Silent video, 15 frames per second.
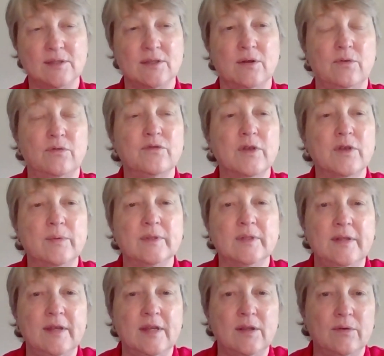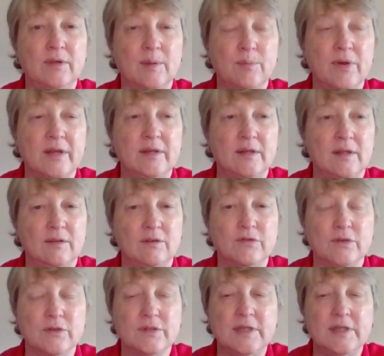So frequently they don't get pregnant on the
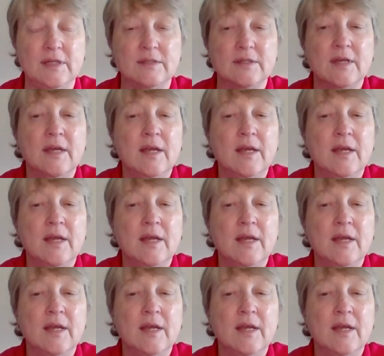first heat.